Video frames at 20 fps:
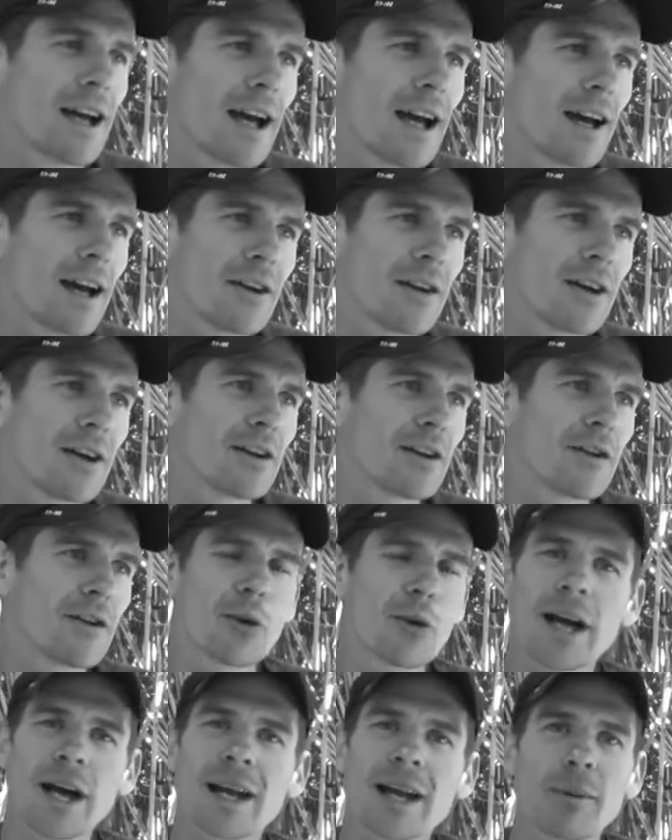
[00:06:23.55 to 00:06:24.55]
and the
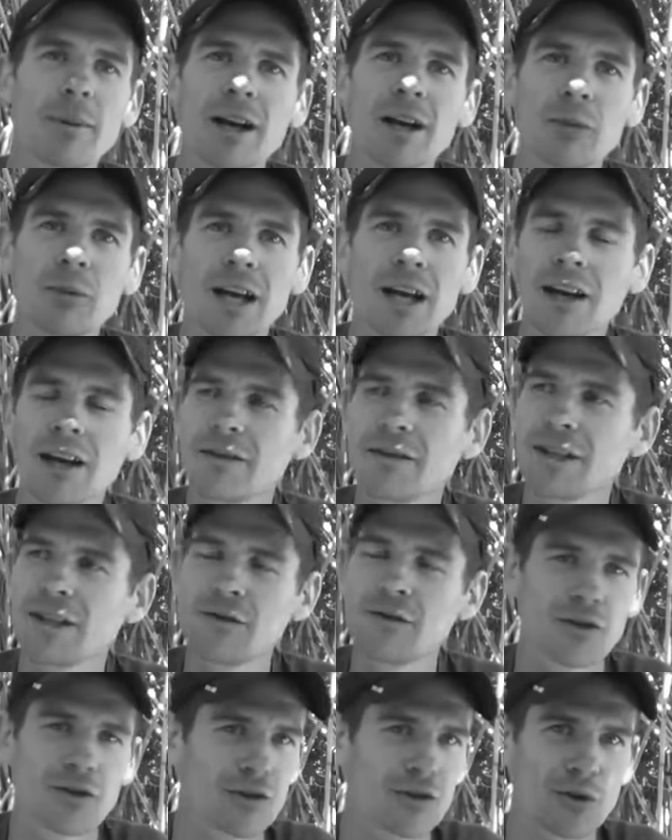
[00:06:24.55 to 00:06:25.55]
organic butter we have
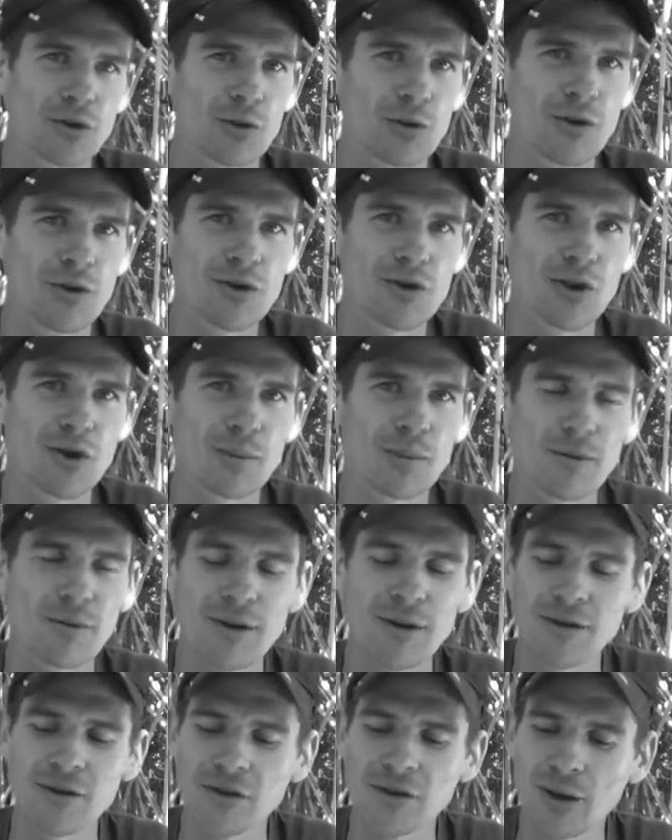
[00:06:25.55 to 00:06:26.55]
here in the shop my
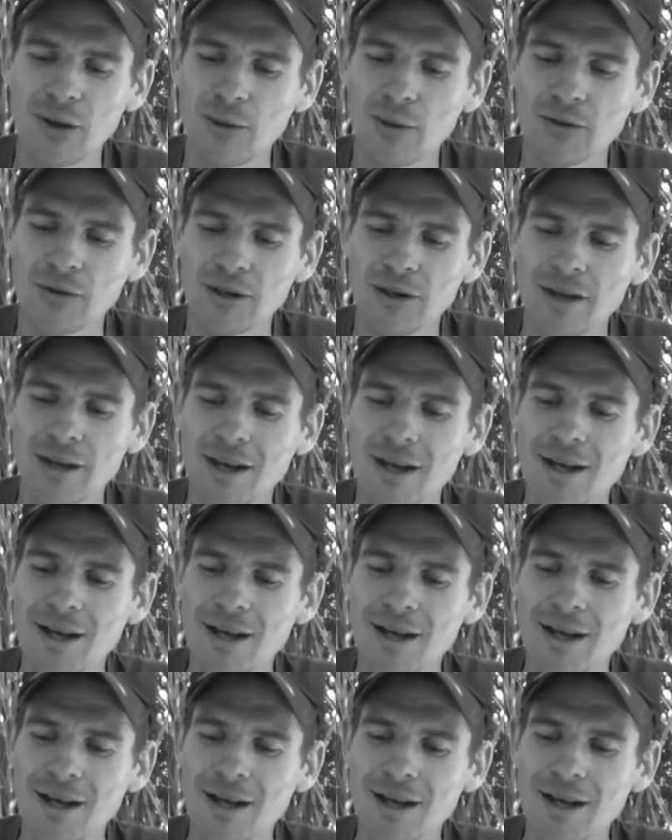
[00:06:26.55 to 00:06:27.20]
friend sells, and